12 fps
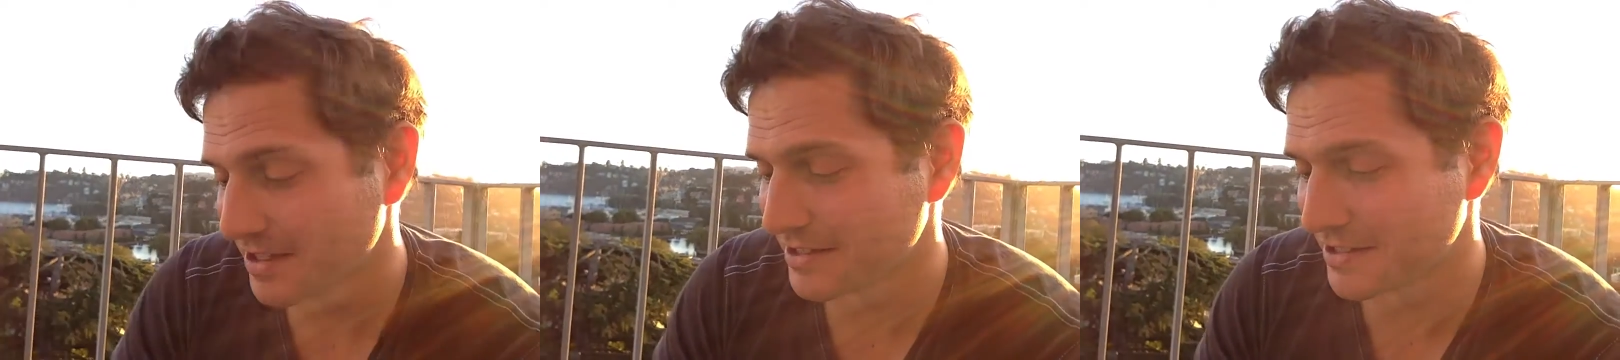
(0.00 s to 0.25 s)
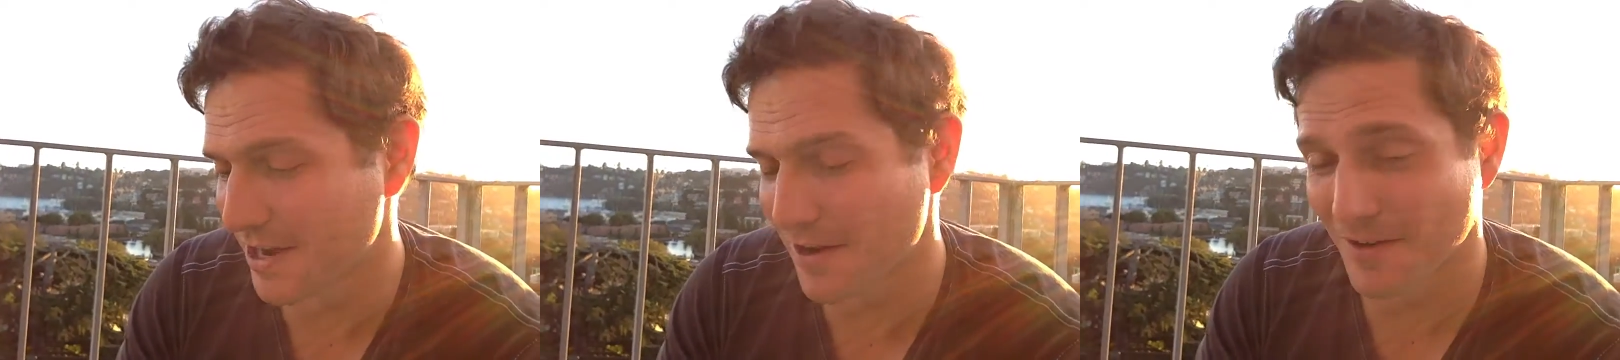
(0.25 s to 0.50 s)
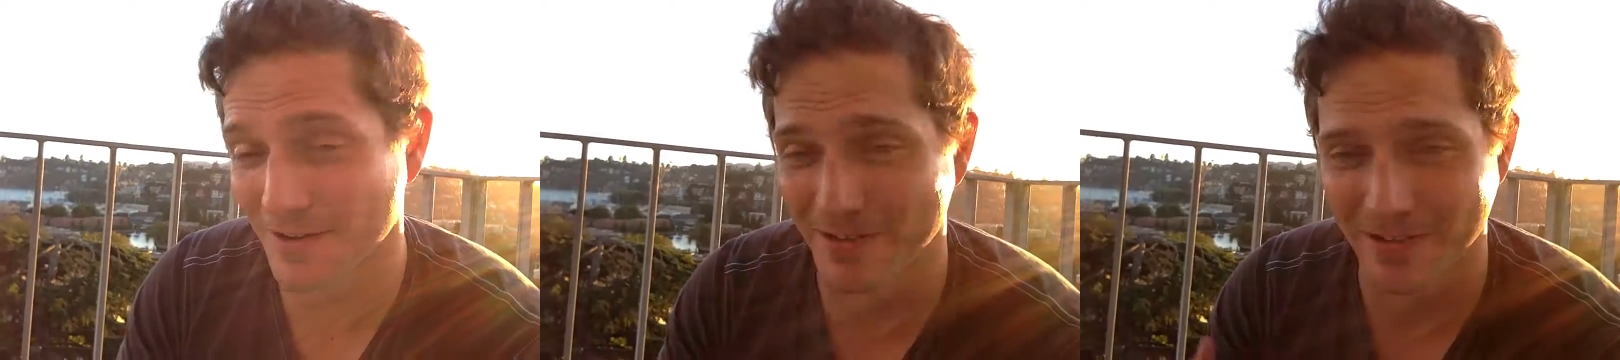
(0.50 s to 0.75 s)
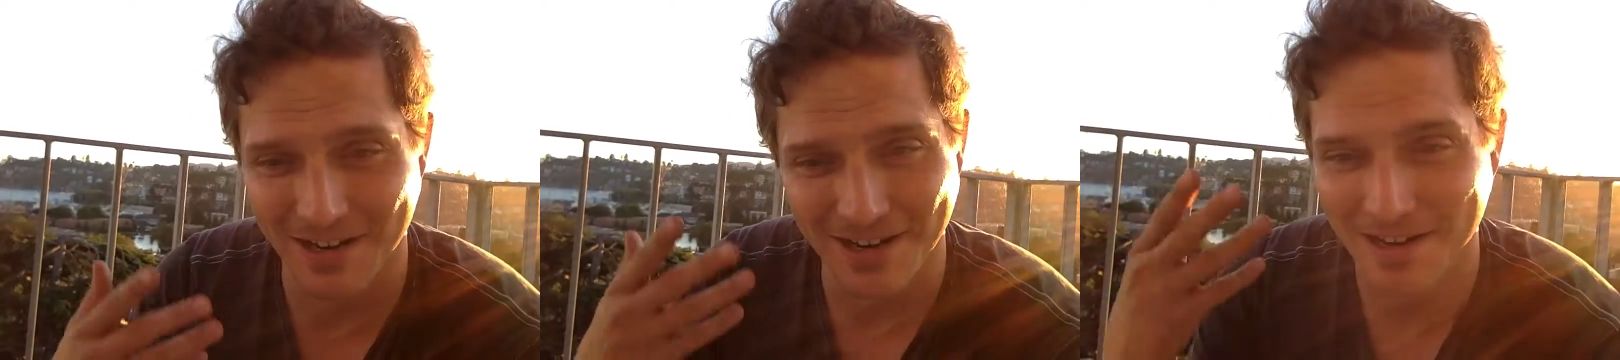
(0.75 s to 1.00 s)
So
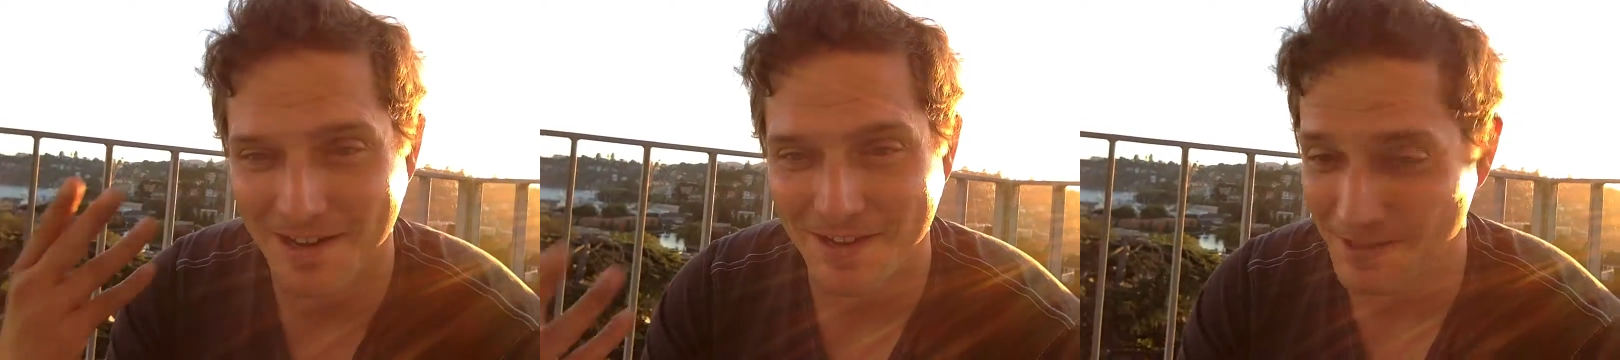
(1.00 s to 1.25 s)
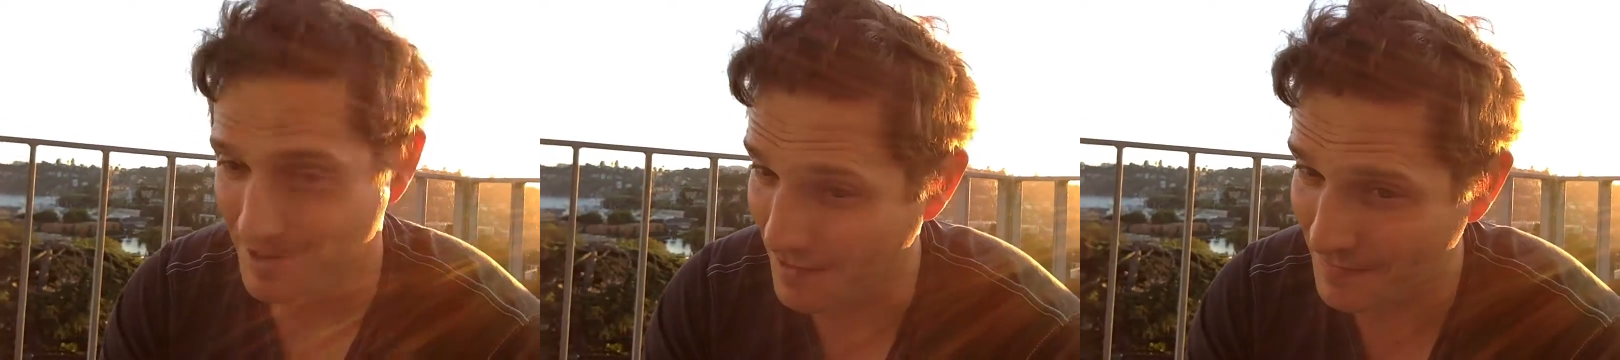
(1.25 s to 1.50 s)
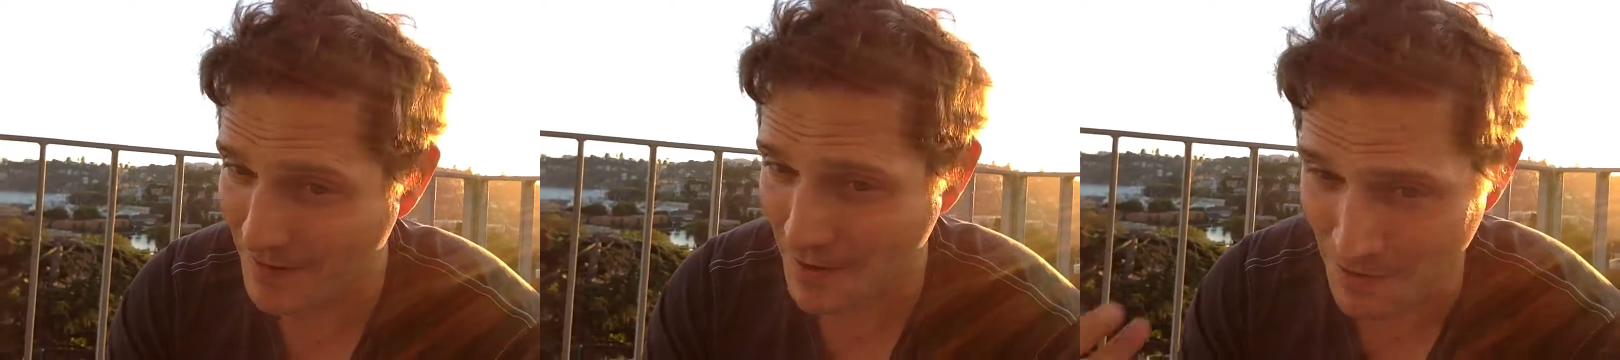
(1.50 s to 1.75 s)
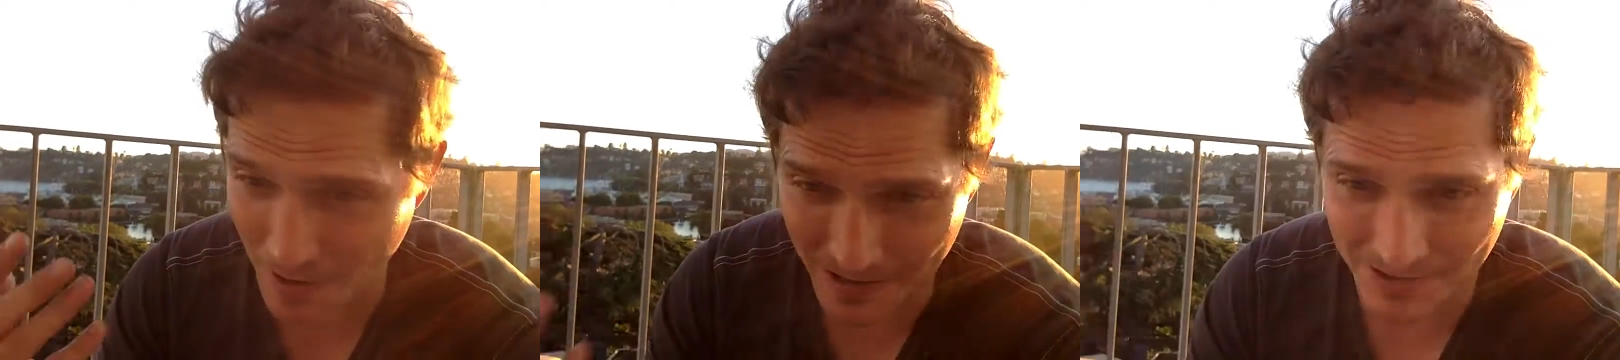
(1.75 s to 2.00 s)
you go out there,
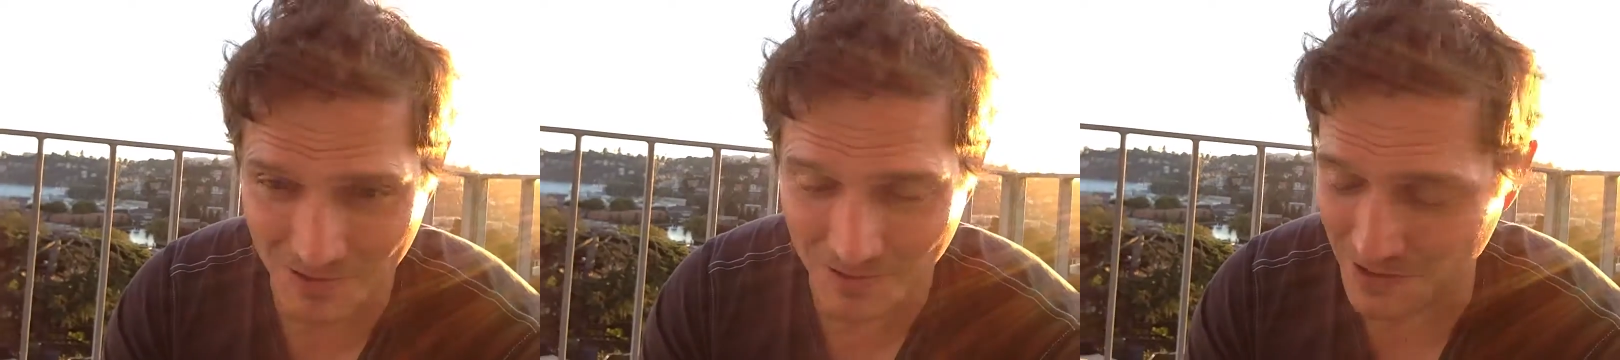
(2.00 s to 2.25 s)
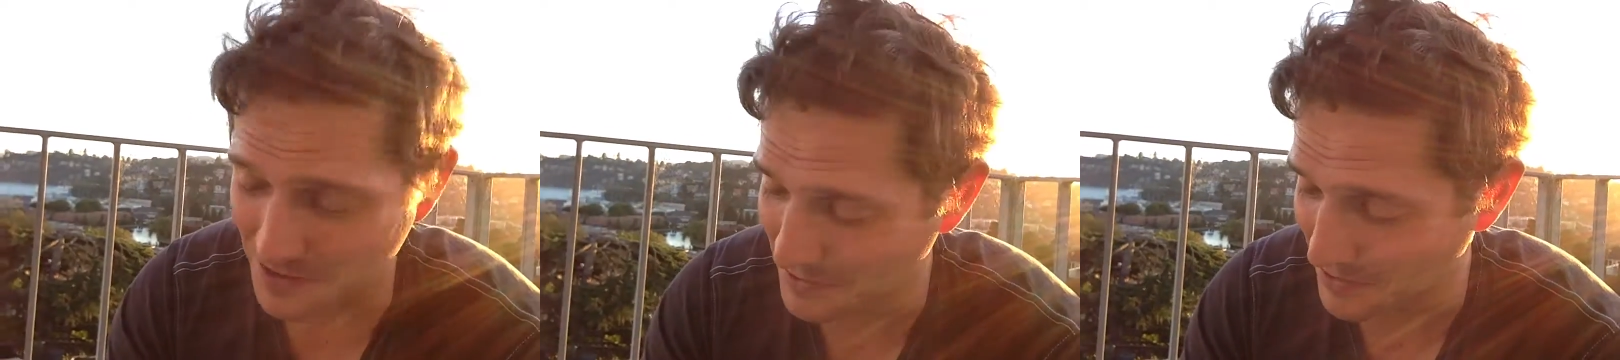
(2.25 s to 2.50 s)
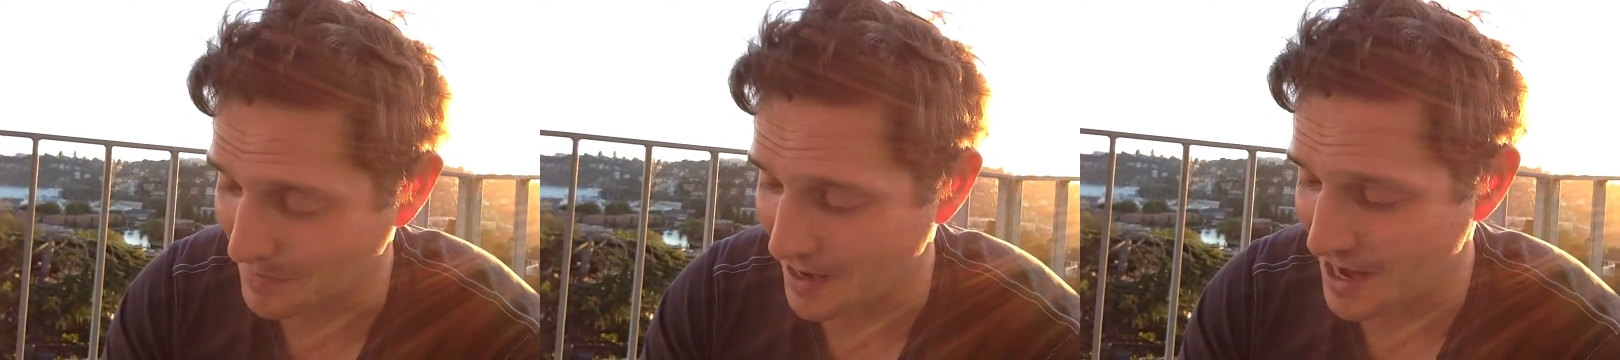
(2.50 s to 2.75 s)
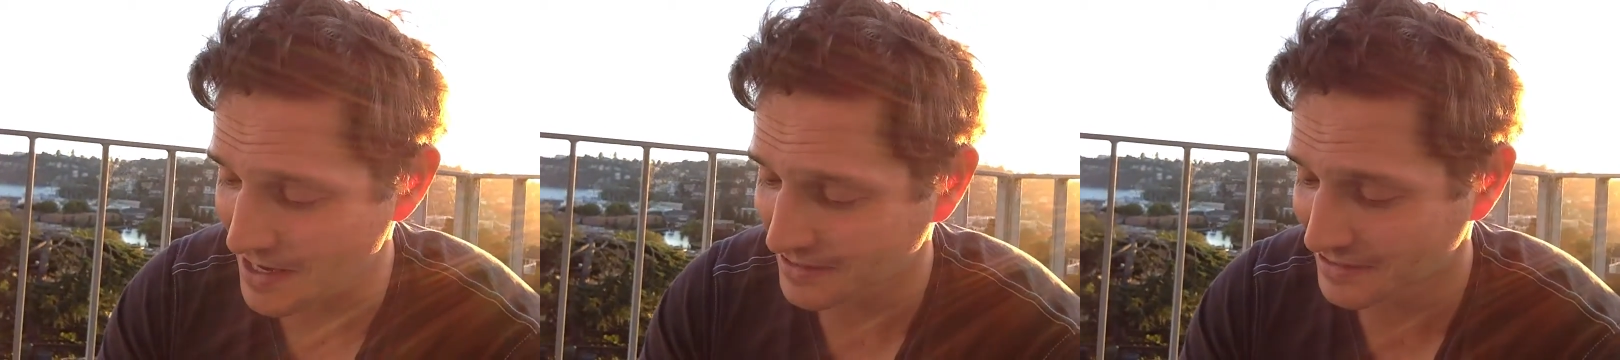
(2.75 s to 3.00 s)
you hustle, you do your
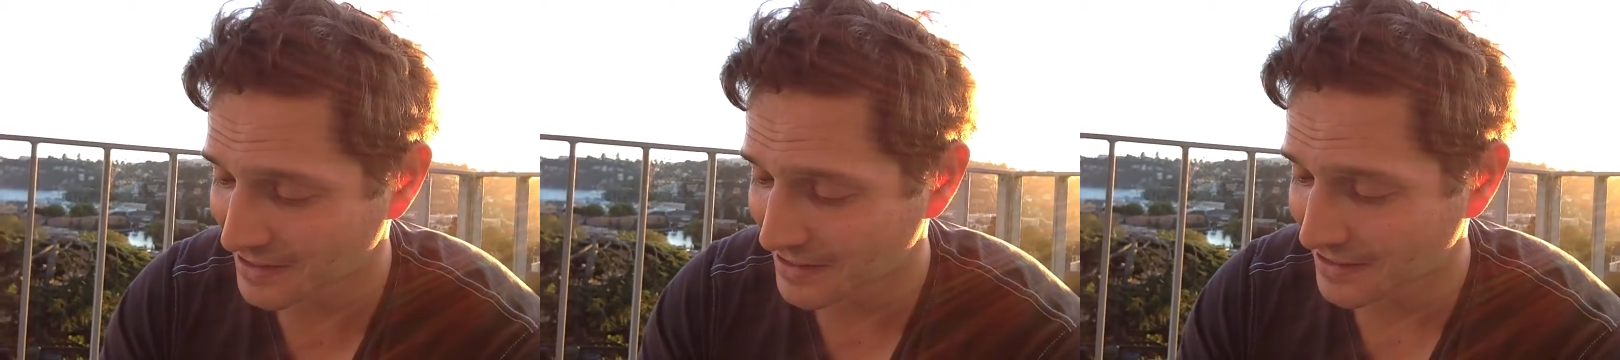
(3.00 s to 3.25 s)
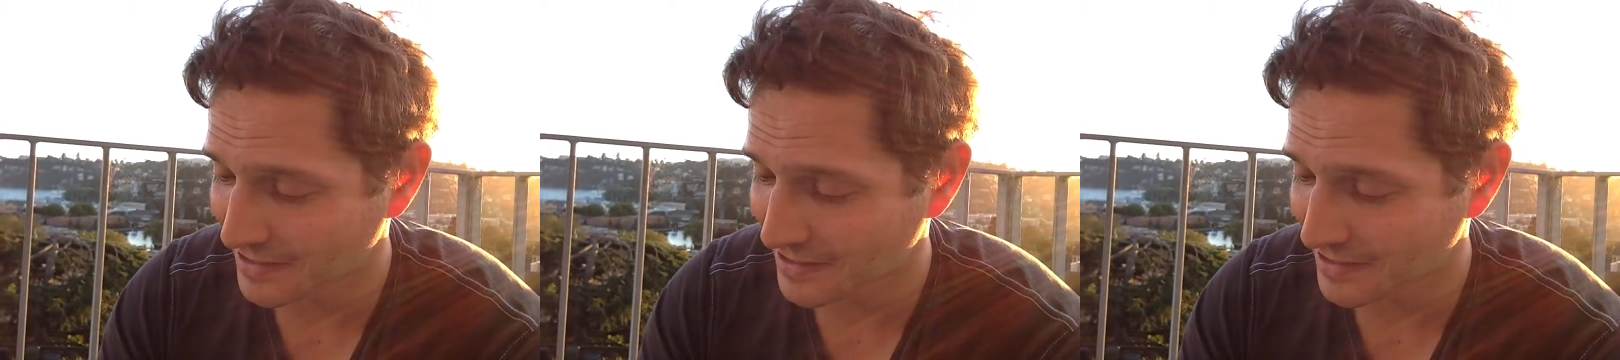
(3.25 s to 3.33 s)
best,